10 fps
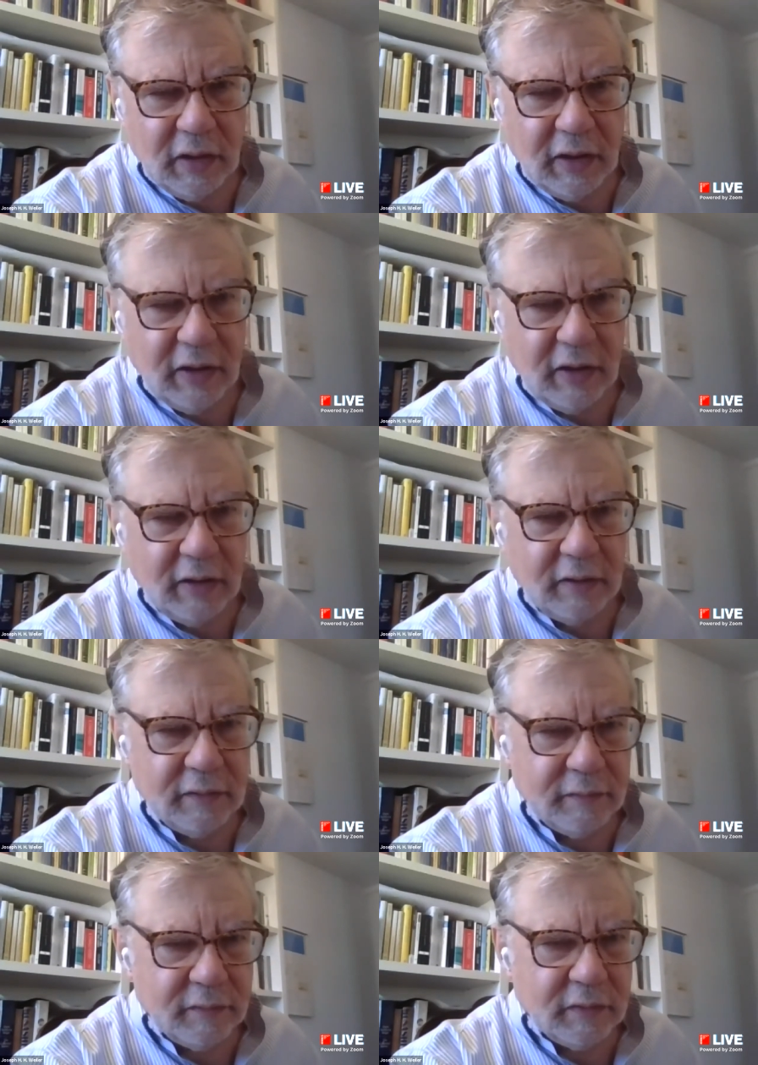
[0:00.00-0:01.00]
uh,
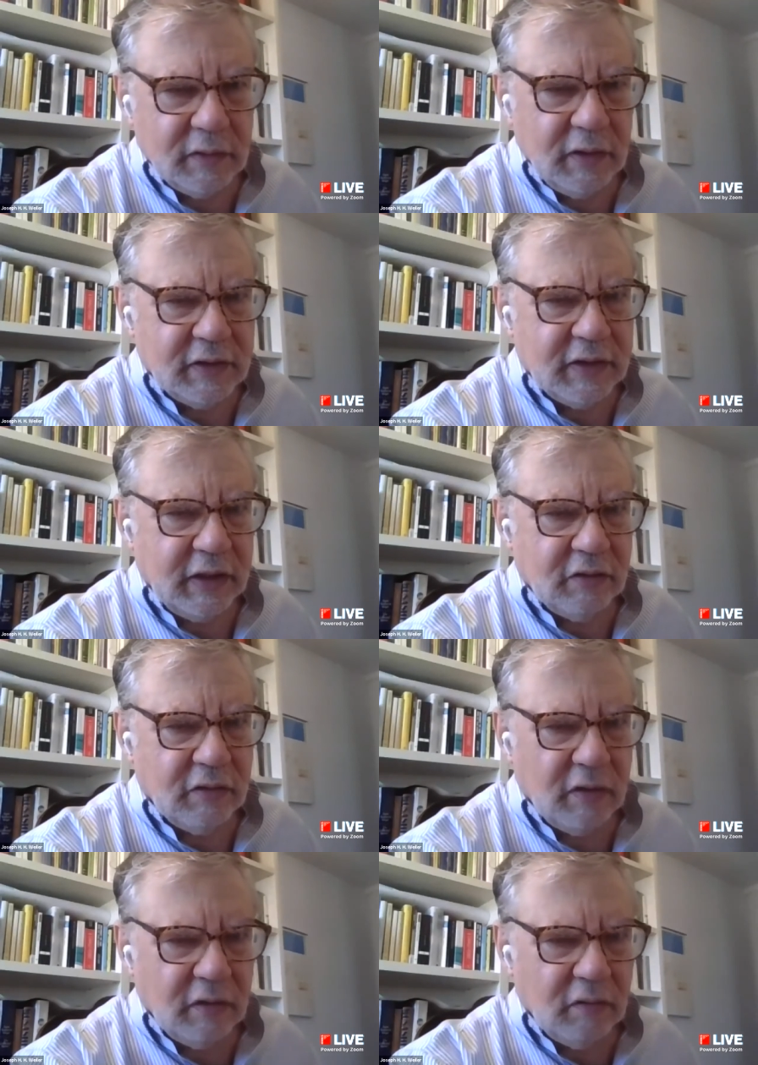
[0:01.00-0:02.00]
etc.,
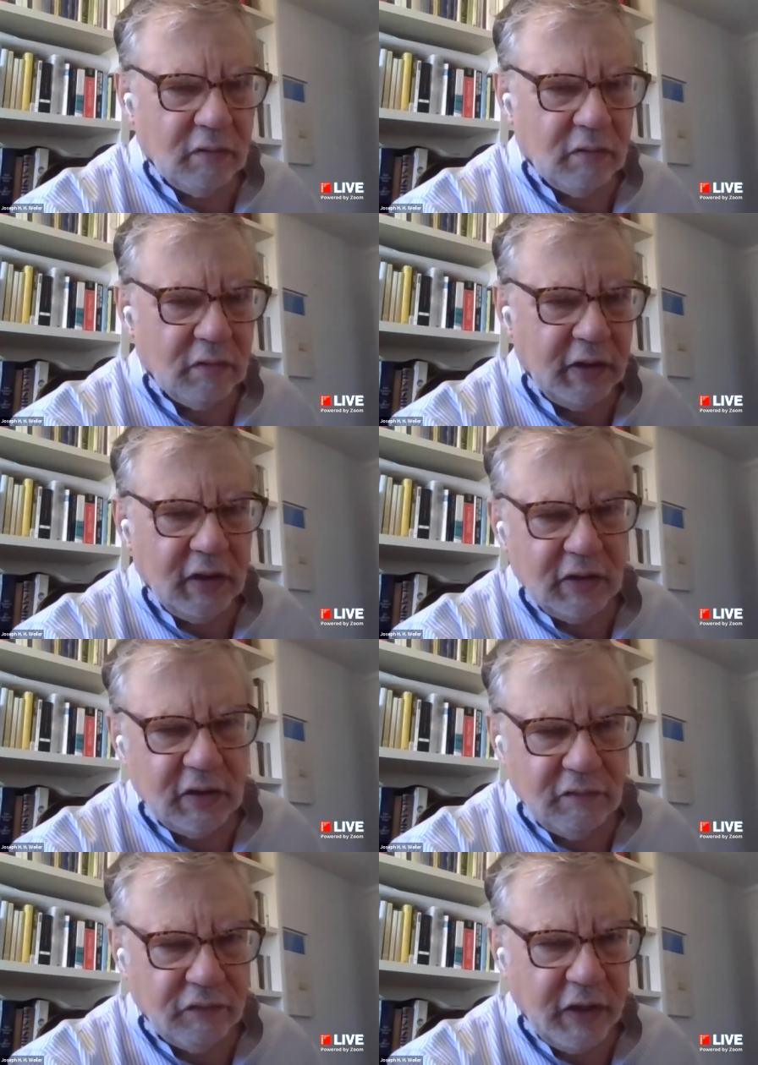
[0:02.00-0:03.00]
or English
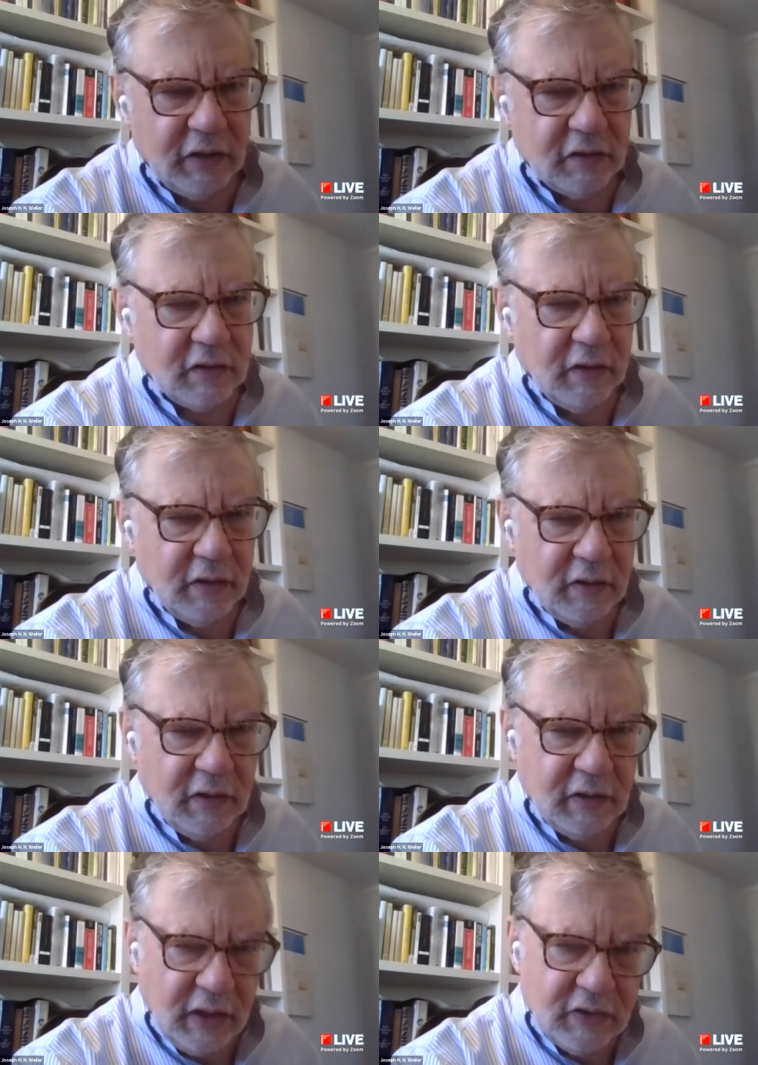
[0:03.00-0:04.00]
and French.
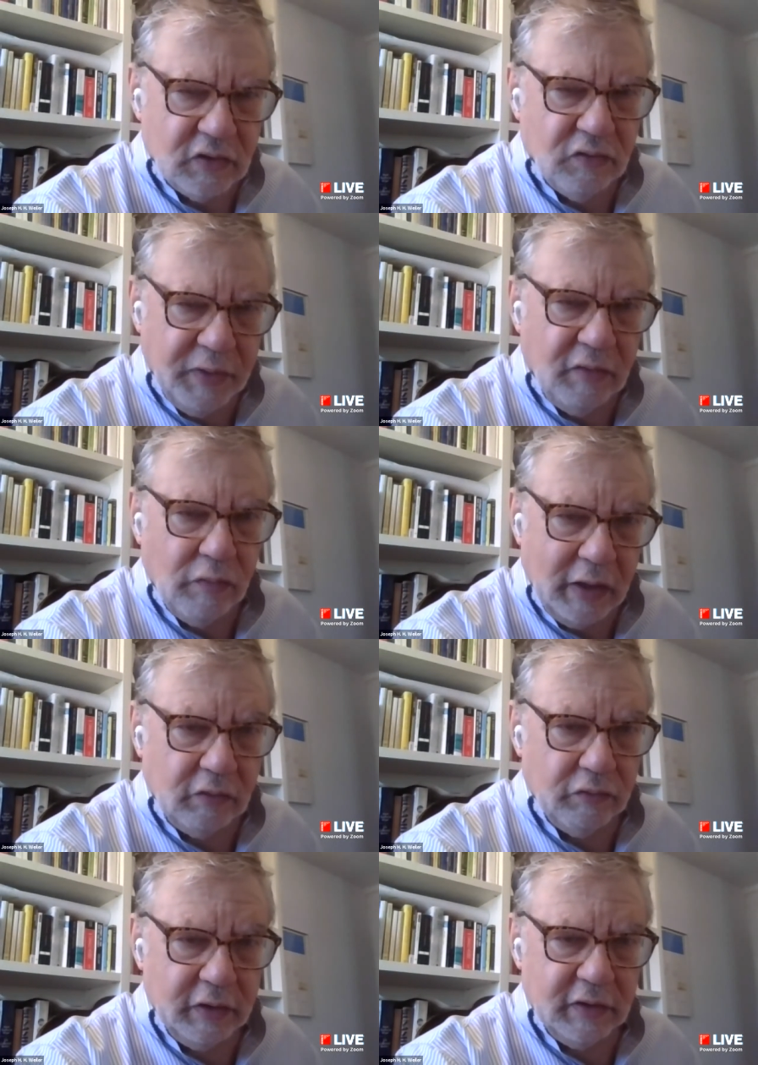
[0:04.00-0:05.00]
It has to be
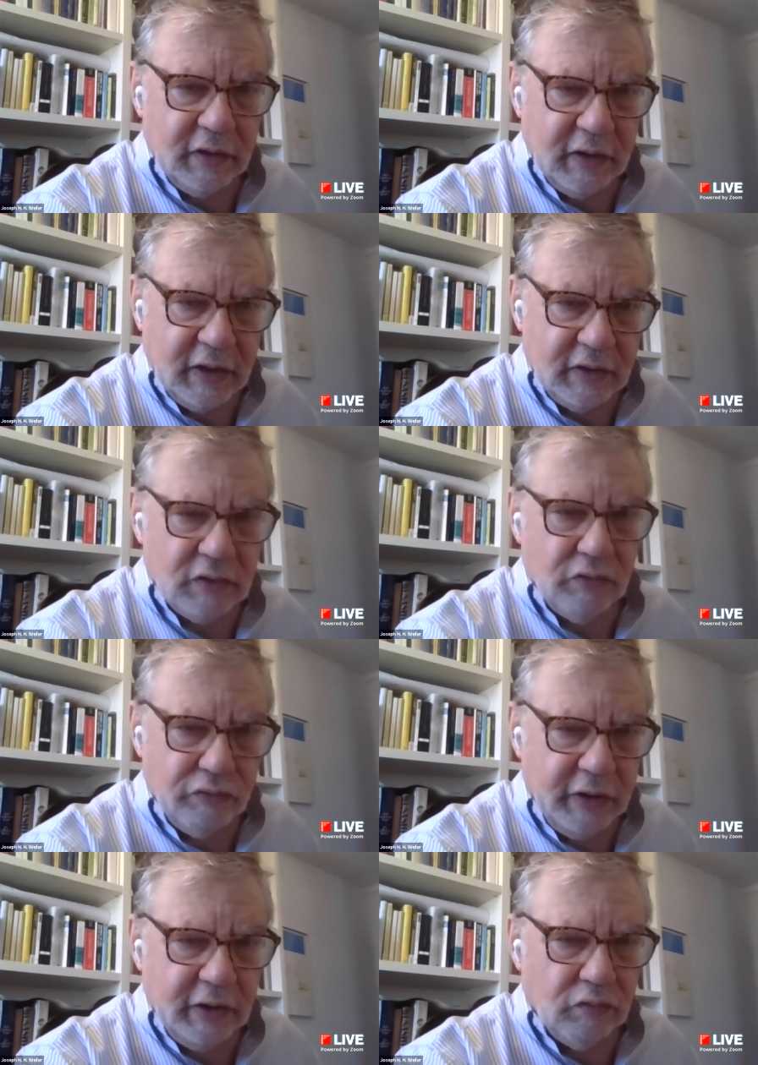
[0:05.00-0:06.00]
well written. It has to
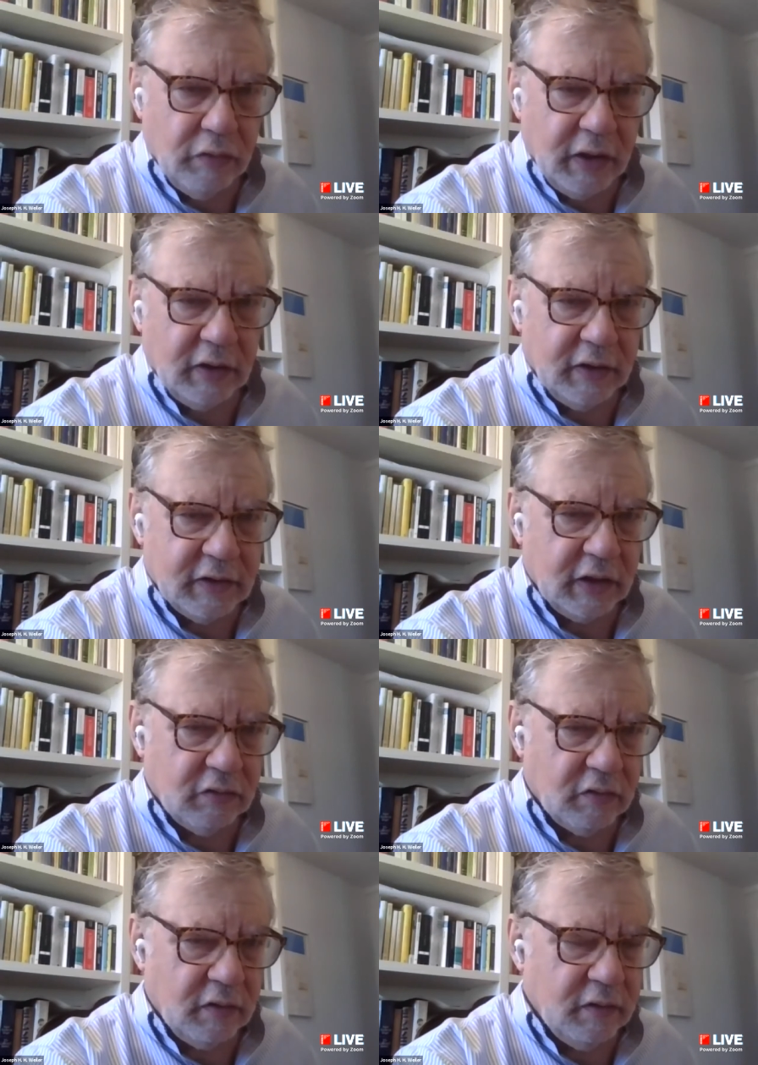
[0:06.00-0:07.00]
read well, etc.